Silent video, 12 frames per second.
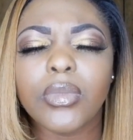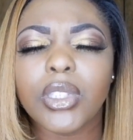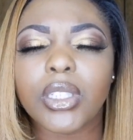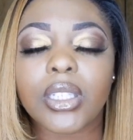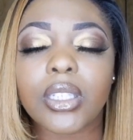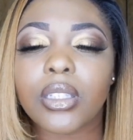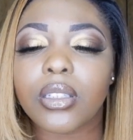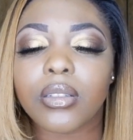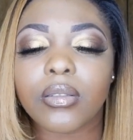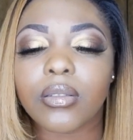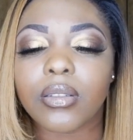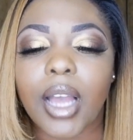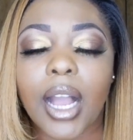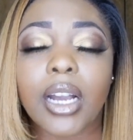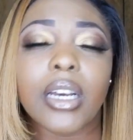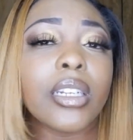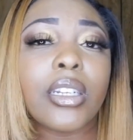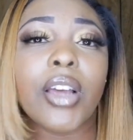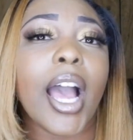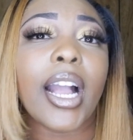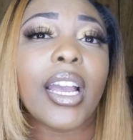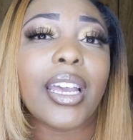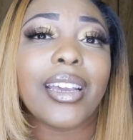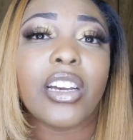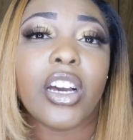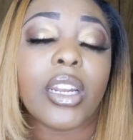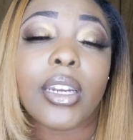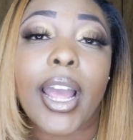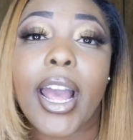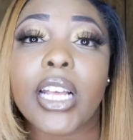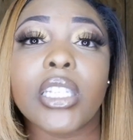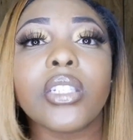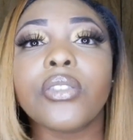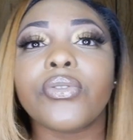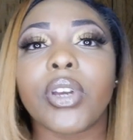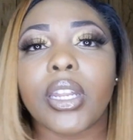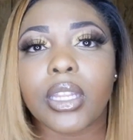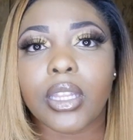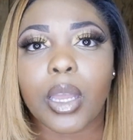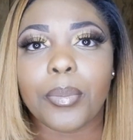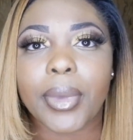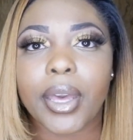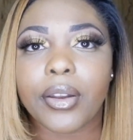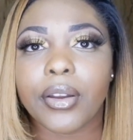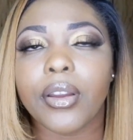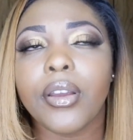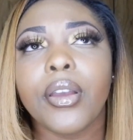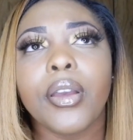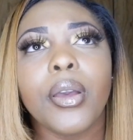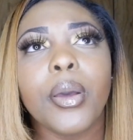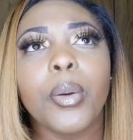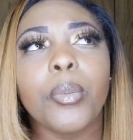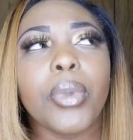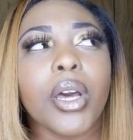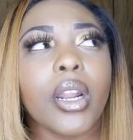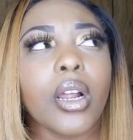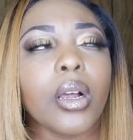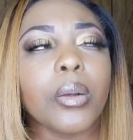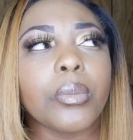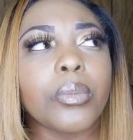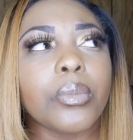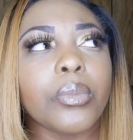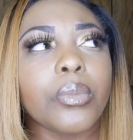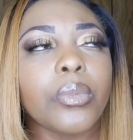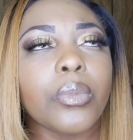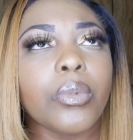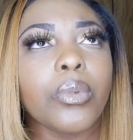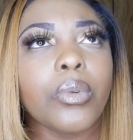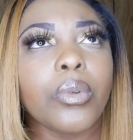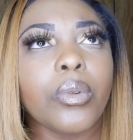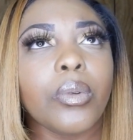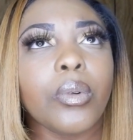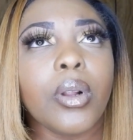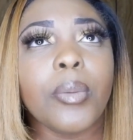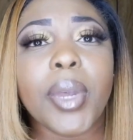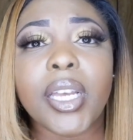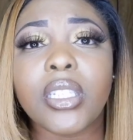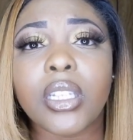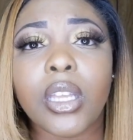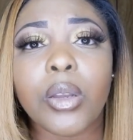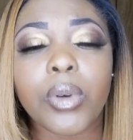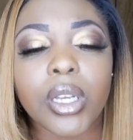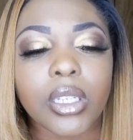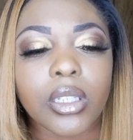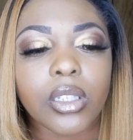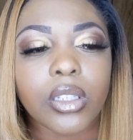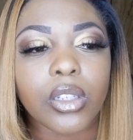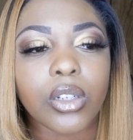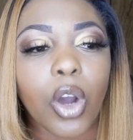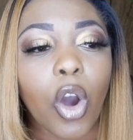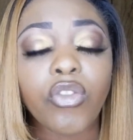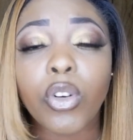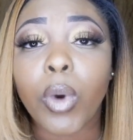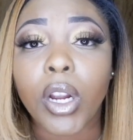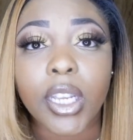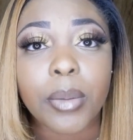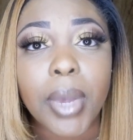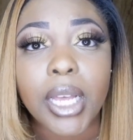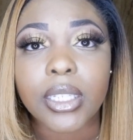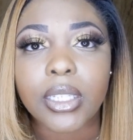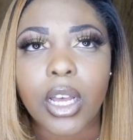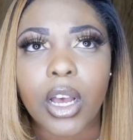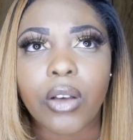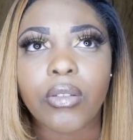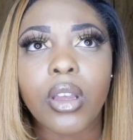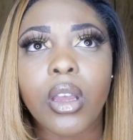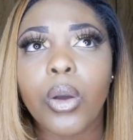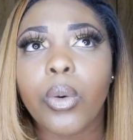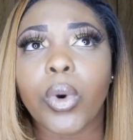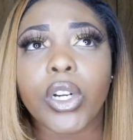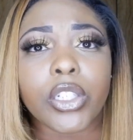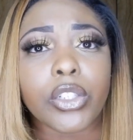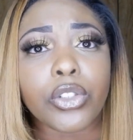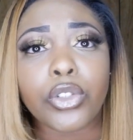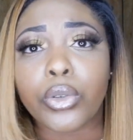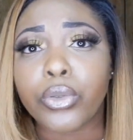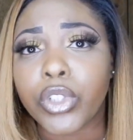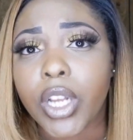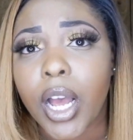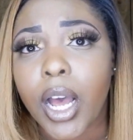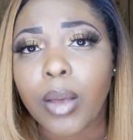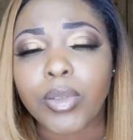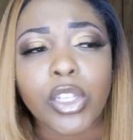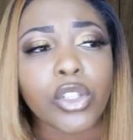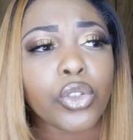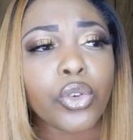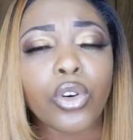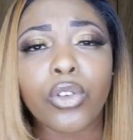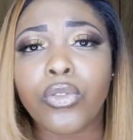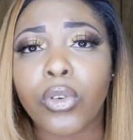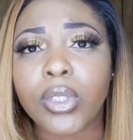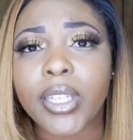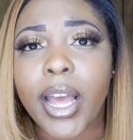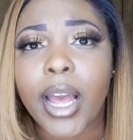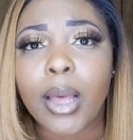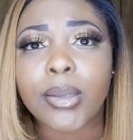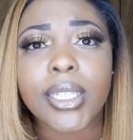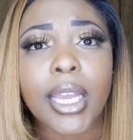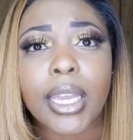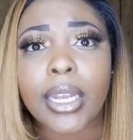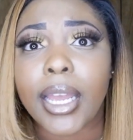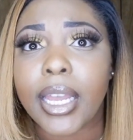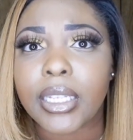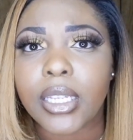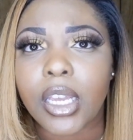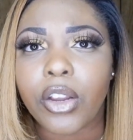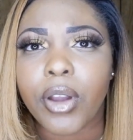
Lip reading: Just, I couldn't ask for anything better. But basically was overworking myself, working 2 jobs, in school full time, taking 18